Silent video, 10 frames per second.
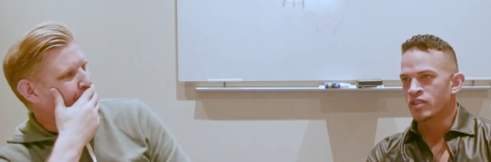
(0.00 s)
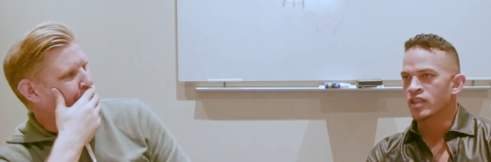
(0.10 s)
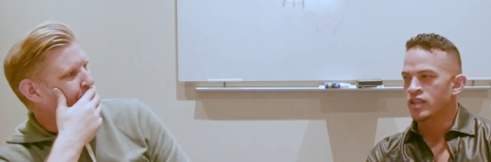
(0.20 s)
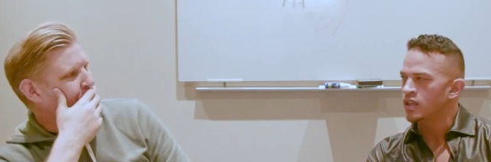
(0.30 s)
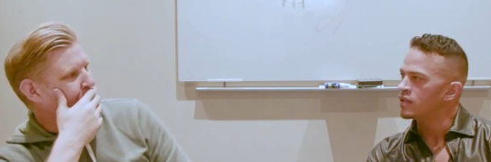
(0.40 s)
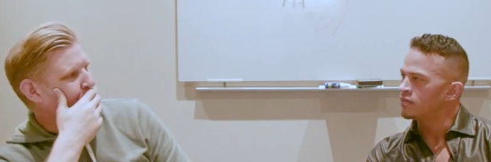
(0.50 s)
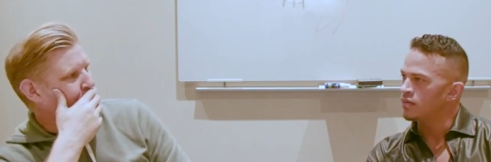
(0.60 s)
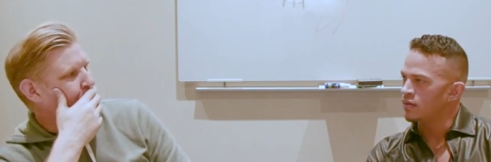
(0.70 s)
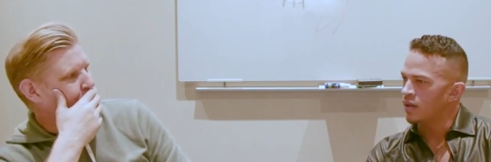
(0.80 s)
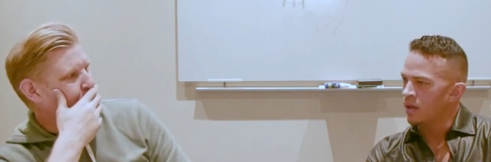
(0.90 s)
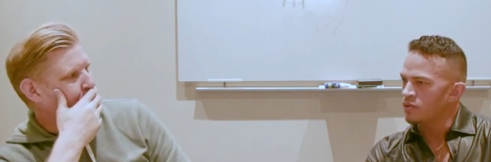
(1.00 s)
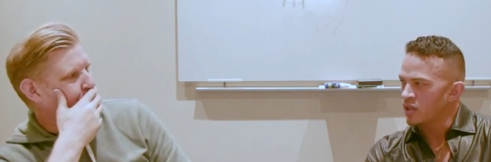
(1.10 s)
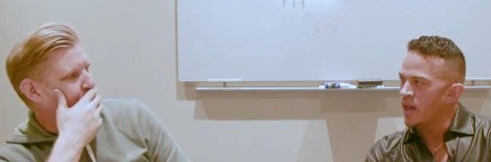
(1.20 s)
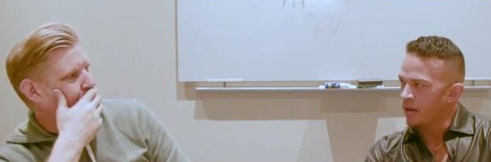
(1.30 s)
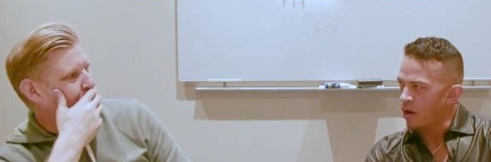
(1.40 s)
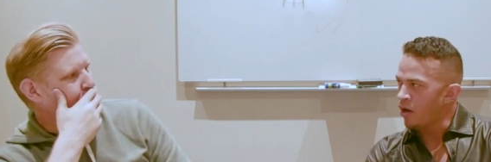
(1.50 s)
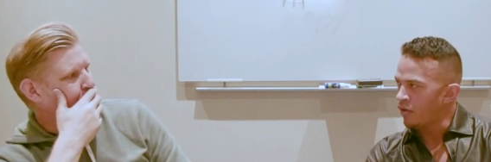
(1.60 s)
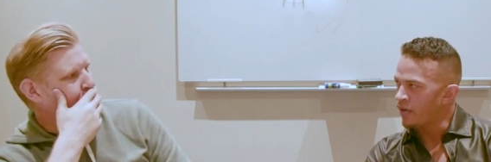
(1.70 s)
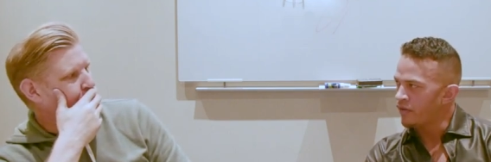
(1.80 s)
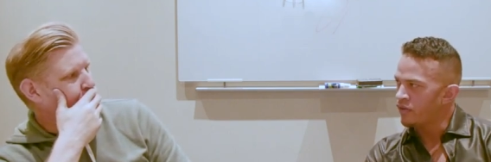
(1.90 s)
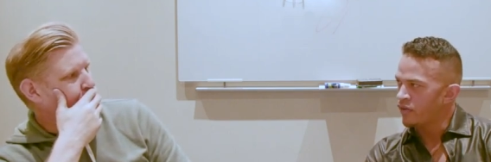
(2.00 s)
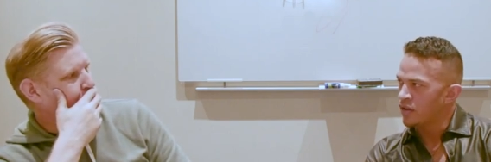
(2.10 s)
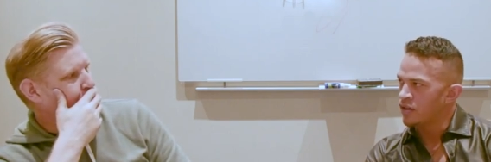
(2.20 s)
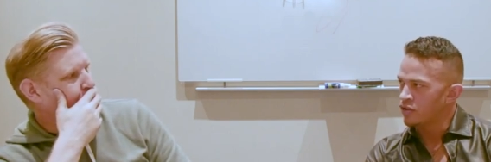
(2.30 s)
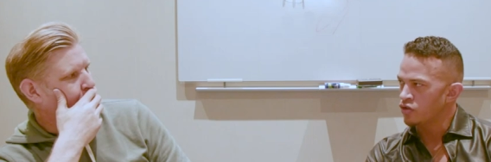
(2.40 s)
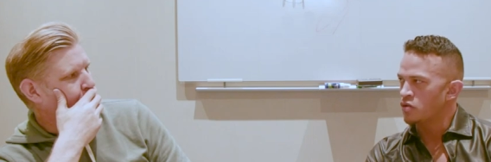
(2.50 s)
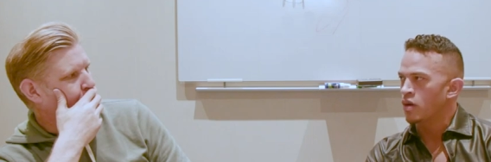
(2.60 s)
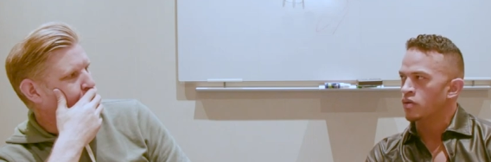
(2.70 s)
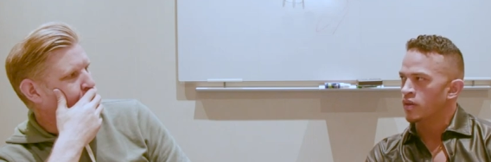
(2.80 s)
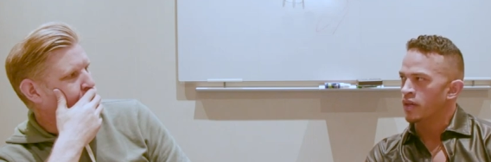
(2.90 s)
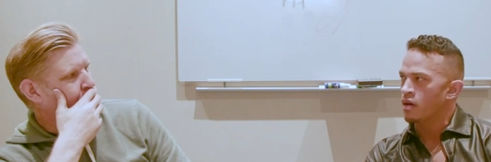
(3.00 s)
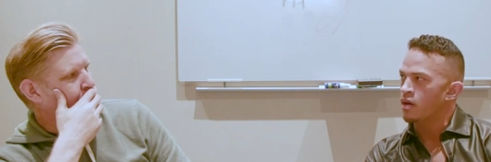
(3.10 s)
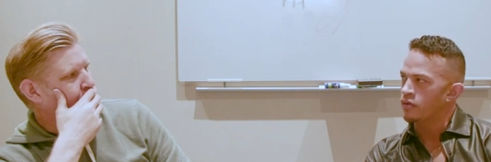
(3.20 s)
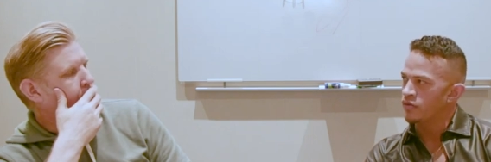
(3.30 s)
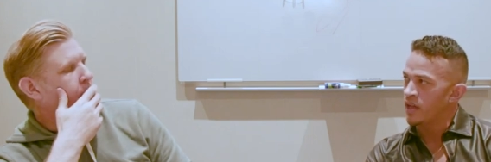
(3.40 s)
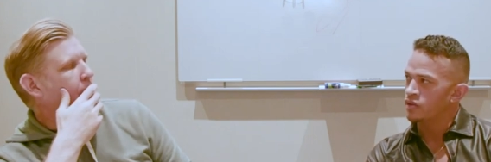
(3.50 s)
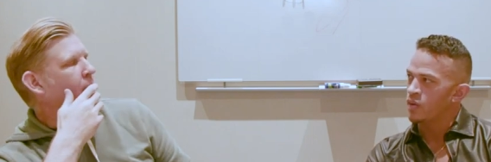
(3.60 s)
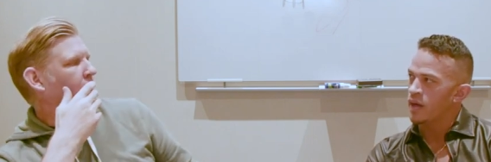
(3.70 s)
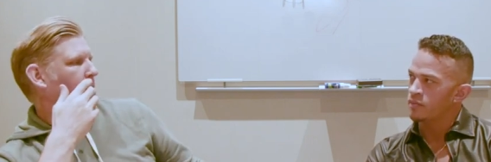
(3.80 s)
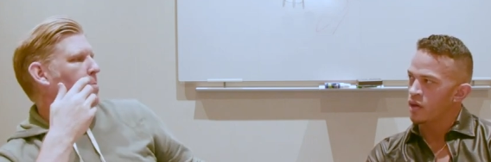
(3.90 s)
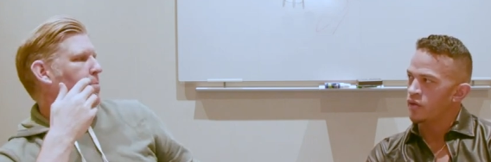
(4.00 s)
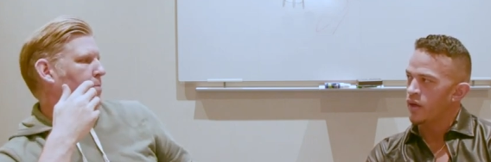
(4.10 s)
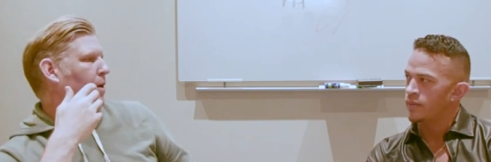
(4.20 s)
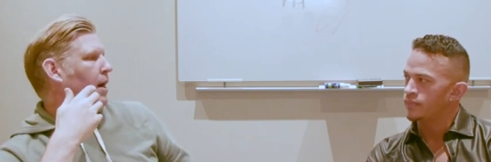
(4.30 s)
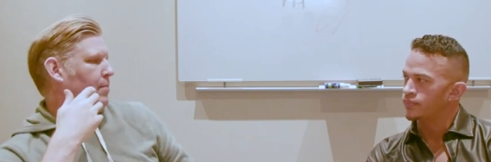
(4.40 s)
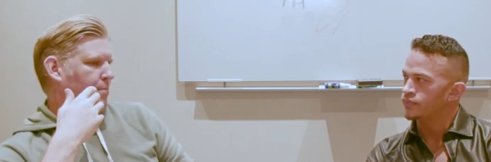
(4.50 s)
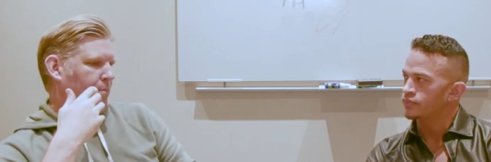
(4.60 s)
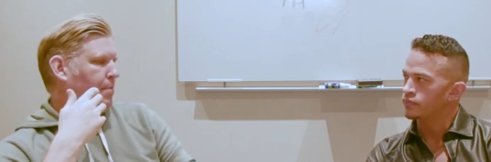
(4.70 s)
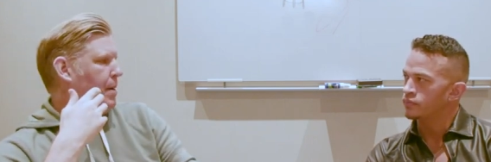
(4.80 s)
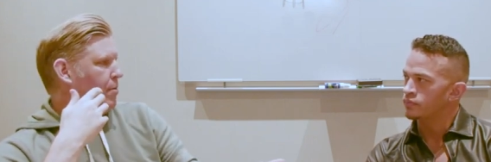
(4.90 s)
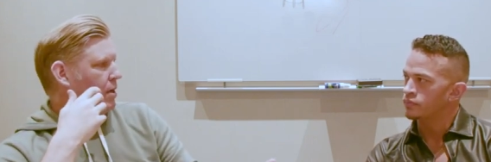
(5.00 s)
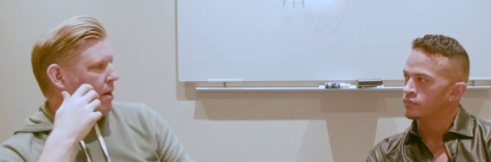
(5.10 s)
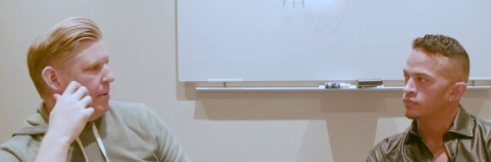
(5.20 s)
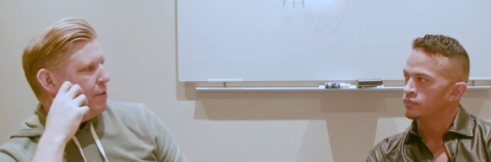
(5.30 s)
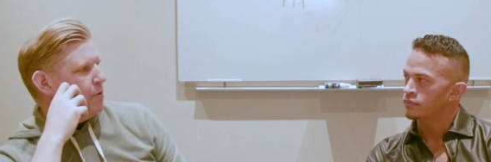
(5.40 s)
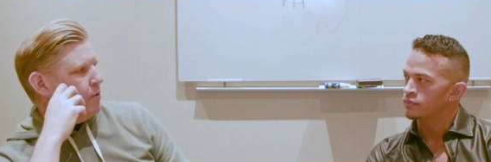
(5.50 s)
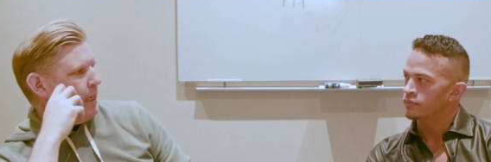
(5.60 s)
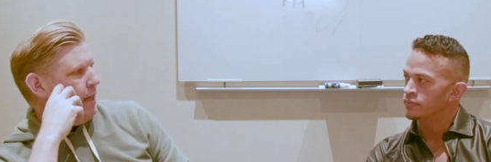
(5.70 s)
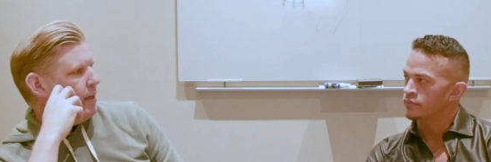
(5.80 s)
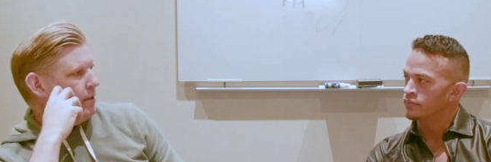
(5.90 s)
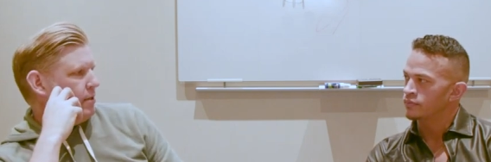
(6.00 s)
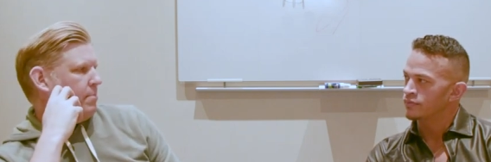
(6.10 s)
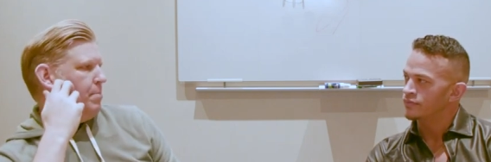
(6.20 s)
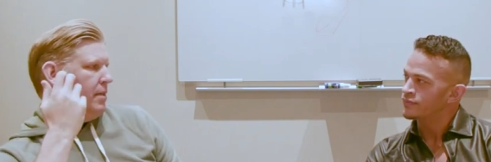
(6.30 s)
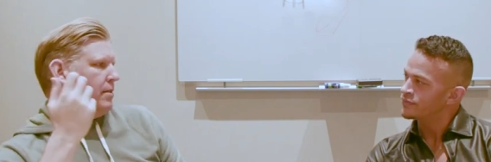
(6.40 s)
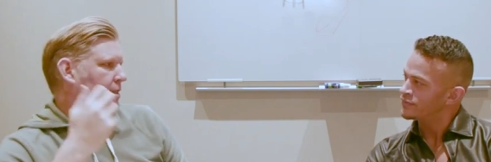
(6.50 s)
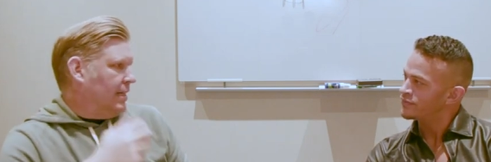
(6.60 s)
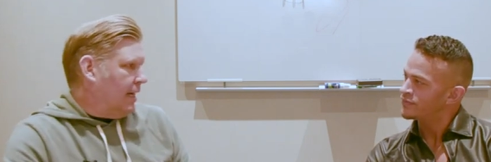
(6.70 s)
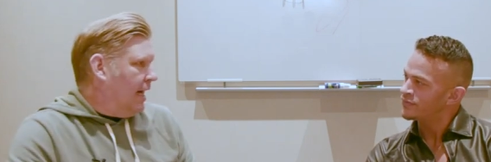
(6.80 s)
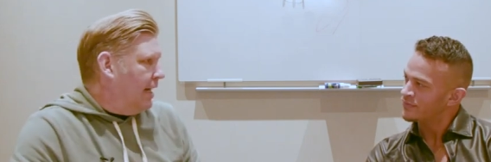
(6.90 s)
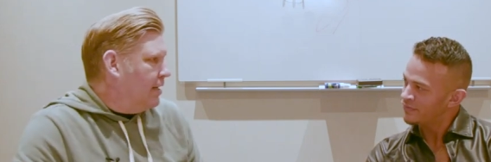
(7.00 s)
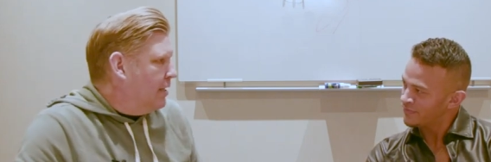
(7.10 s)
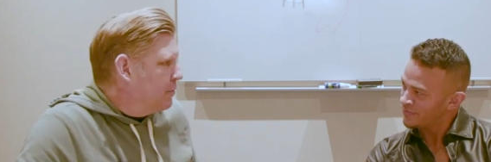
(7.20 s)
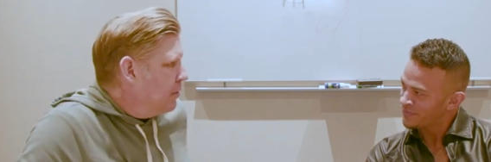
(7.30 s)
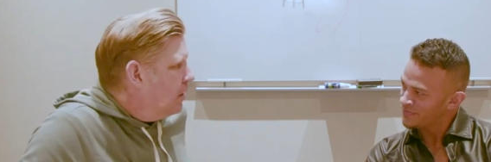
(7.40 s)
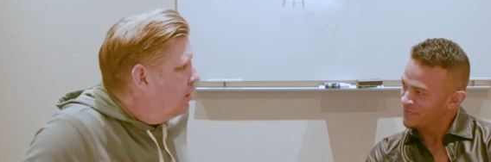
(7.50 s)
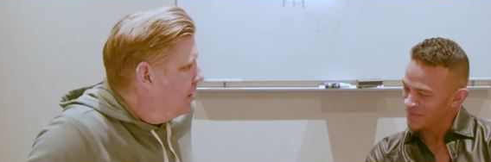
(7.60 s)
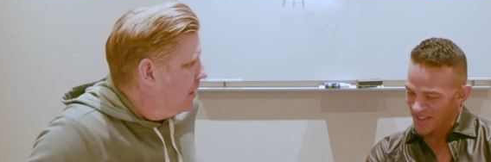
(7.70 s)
Speaker 1: it's a good. I'm good at golf. I have a very good stroke at golf. That's why I'm called
Speaker 2: that. Uh, people call me stroke daddy because it's, but it's because I got high cholesterol.